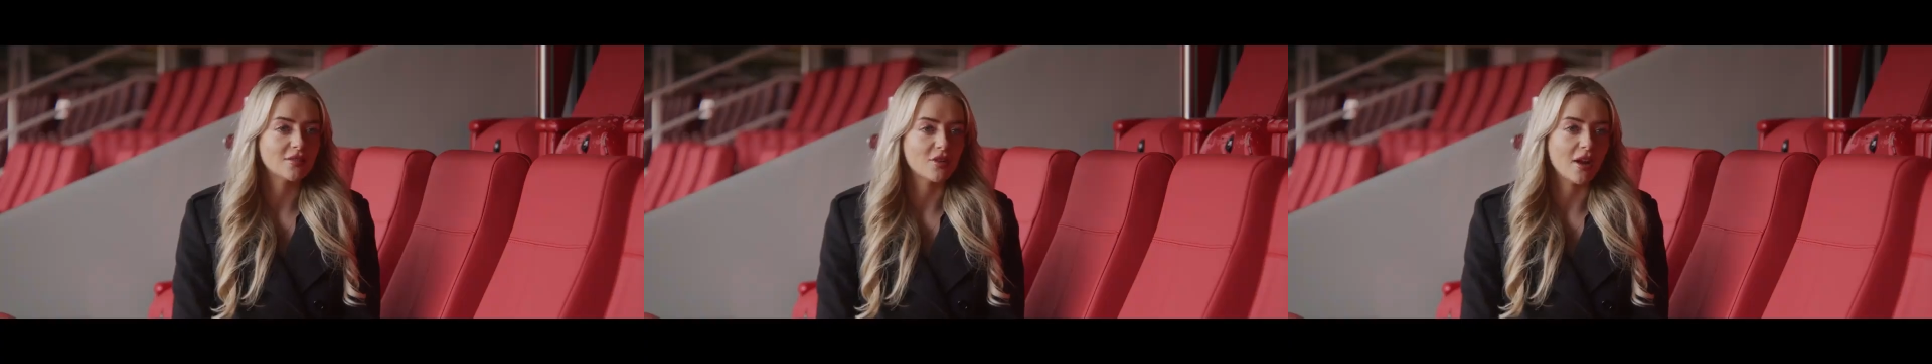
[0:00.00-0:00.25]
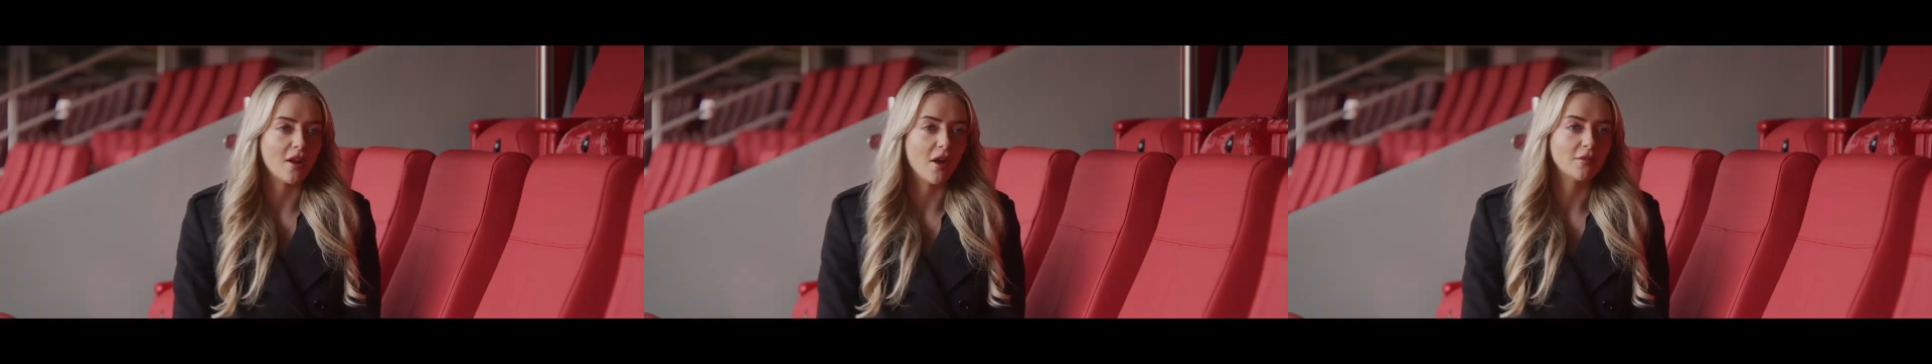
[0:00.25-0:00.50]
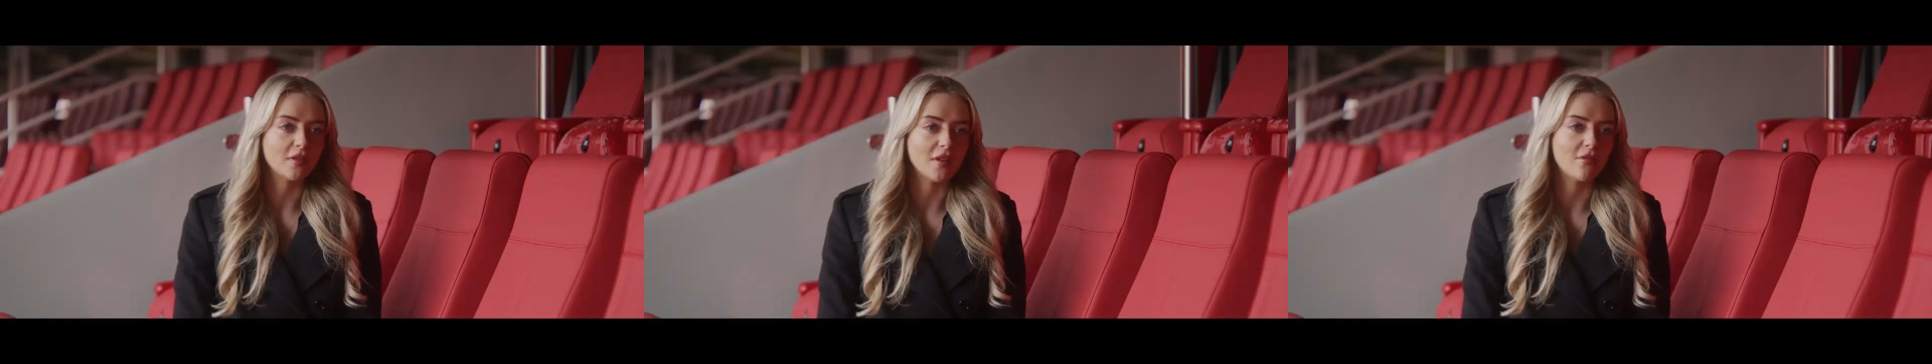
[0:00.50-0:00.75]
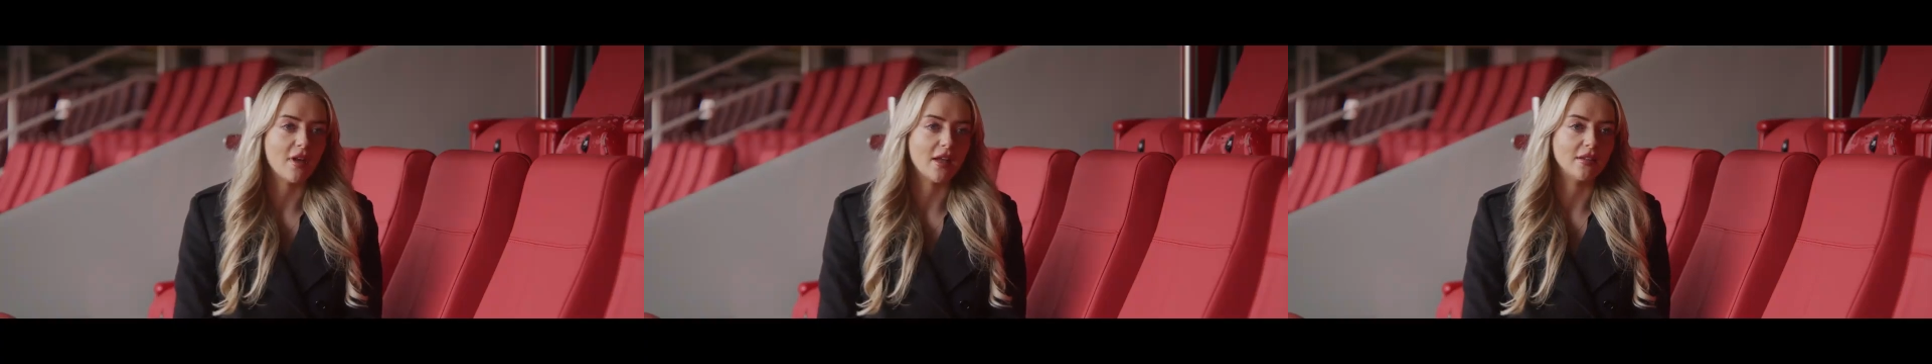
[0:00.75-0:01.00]
straight after
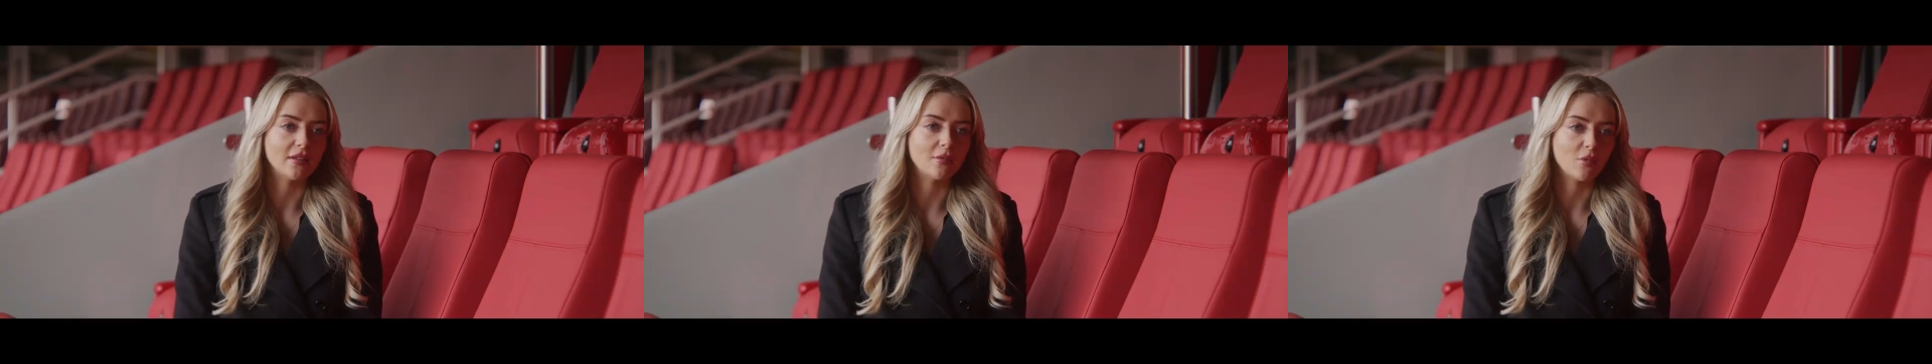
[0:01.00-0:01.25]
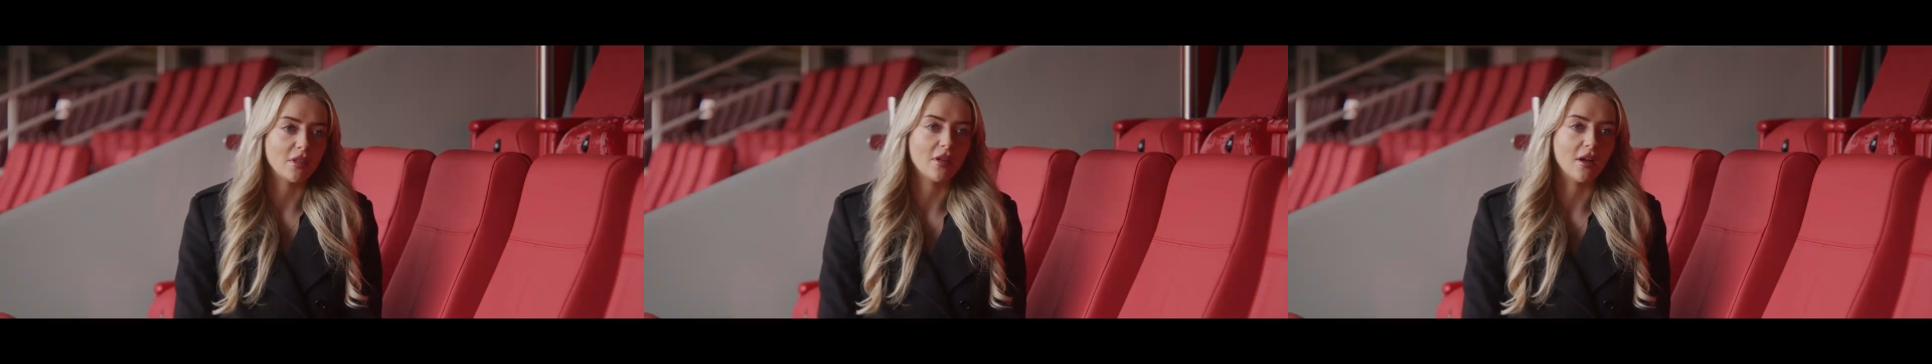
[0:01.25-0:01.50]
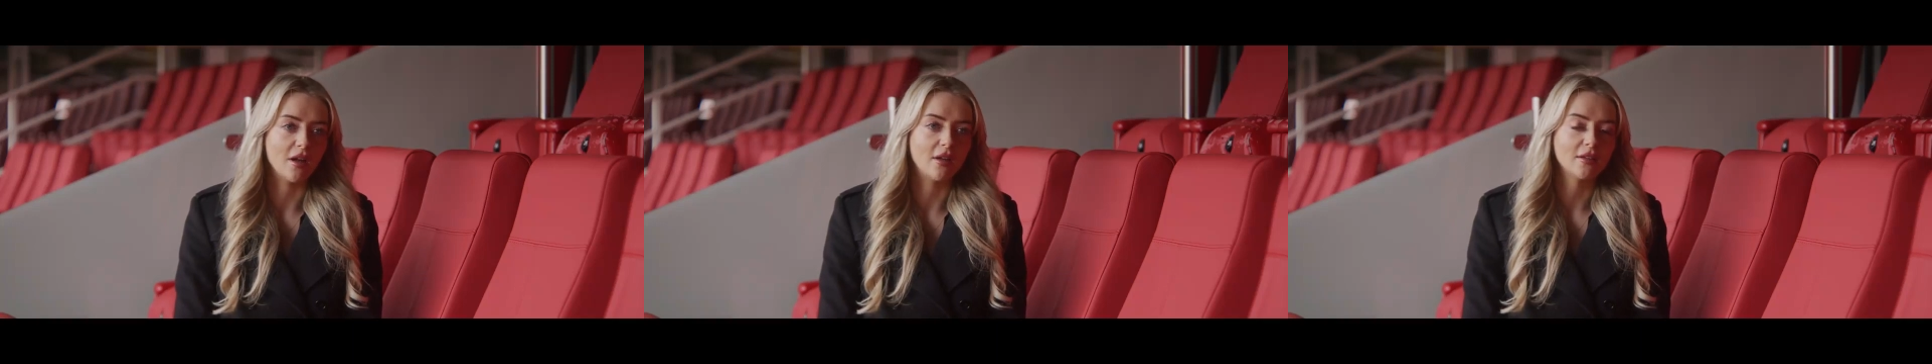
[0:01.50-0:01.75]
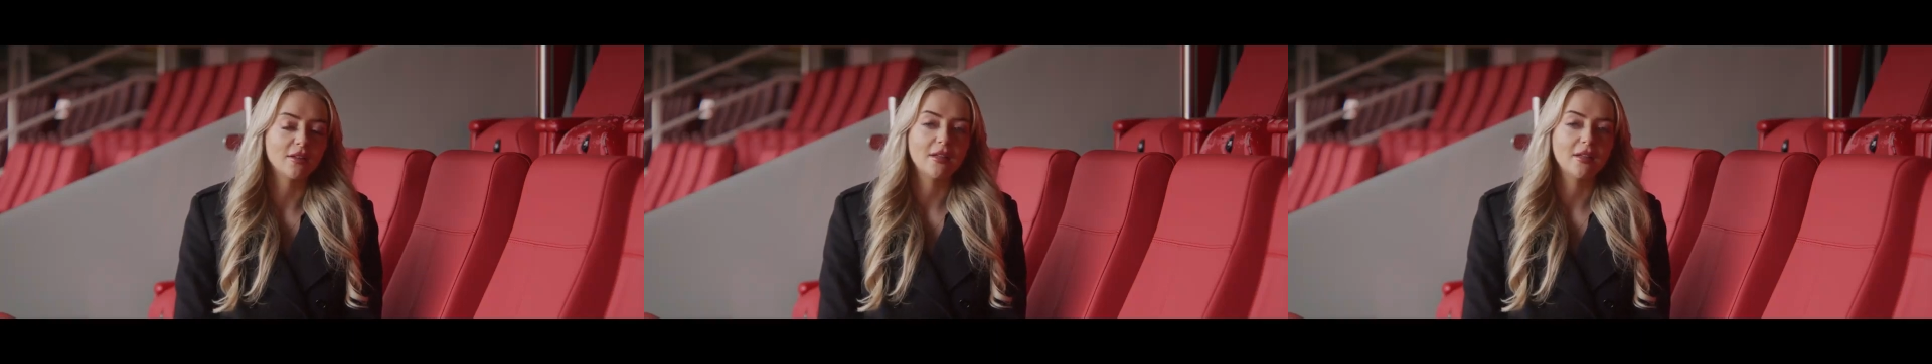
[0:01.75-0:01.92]
the event with her